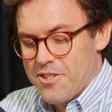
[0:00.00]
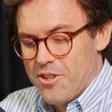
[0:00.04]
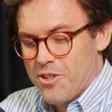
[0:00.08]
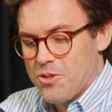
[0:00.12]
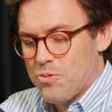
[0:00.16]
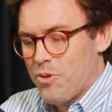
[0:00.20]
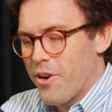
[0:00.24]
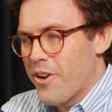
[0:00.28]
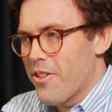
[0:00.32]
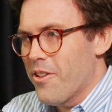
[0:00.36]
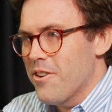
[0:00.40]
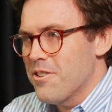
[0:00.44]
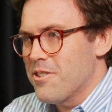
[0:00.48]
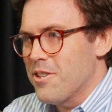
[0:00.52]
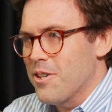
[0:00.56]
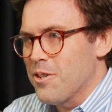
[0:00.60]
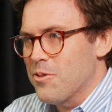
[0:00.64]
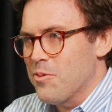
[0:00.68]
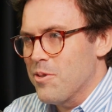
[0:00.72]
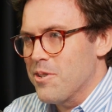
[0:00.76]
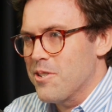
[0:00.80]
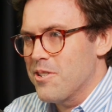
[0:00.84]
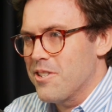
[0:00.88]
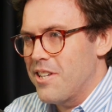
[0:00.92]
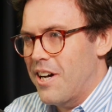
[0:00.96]
it's one of those things
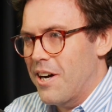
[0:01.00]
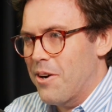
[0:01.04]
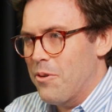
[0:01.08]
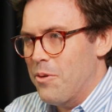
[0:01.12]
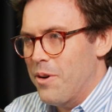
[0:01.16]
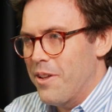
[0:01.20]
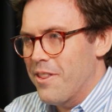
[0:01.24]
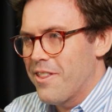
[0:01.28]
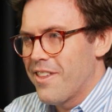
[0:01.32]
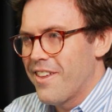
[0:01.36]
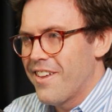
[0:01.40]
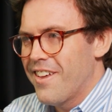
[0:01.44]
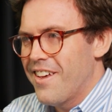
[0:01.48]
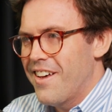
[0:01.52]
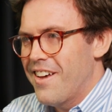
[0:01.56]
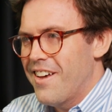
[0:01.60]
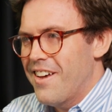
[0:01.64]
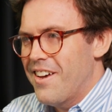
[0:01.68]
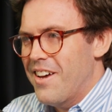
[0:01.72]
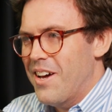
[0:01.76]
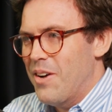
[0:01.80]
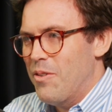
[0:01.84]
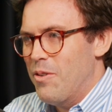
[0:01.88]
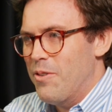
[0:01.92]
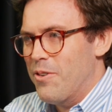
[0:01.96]
we're stuck with
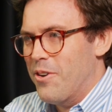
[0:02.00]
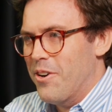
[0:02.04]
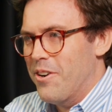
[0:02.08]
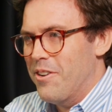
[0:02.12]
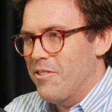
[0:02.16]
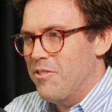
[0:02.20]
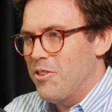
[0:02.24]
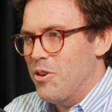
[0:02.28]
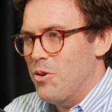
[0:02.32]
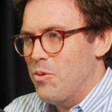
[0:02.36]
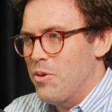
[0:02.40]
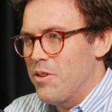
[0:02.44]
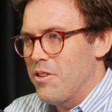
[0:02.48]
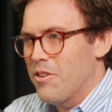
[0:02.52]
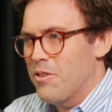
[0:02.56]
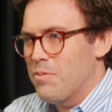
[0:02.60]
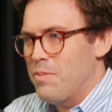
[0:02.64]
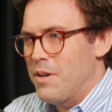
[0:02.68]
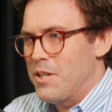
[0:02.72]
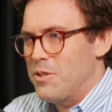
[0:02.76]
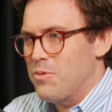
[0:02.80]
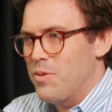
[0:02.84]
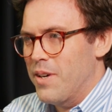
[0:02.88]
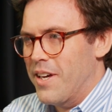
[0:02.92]
and we've got to deal with as best we